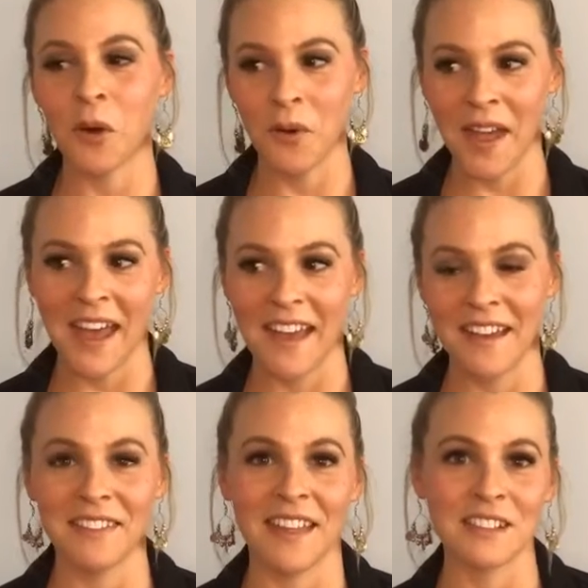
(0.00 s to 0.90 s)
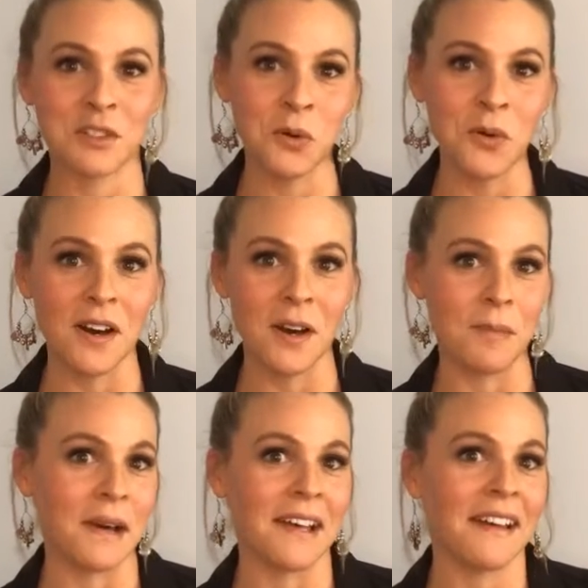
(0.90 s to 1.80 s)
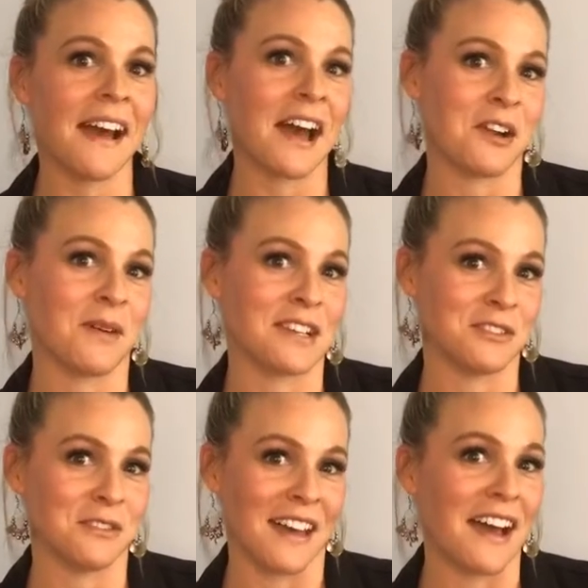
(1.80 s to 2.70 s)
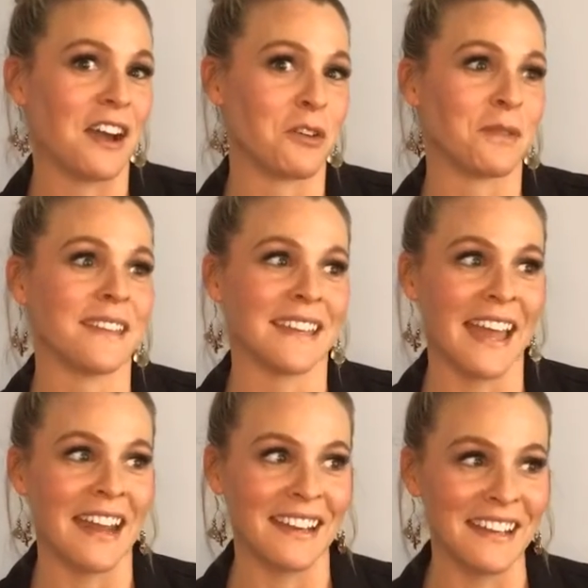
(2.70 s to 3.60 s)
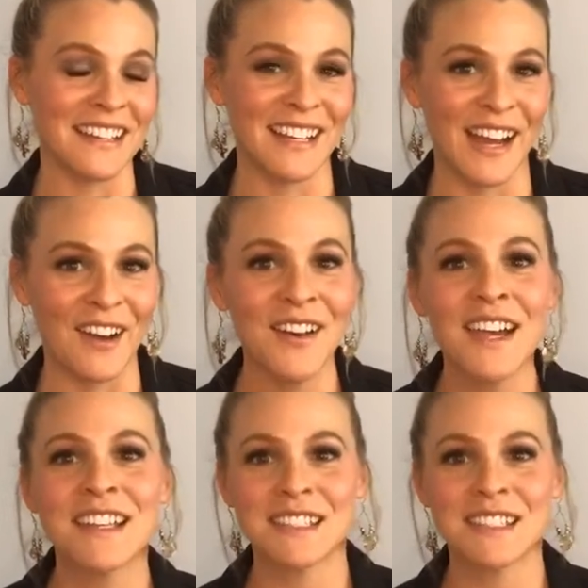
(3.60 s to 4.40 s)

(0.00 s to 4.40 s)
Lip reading: okay, that's cool, but how do I do that? I don't really get it.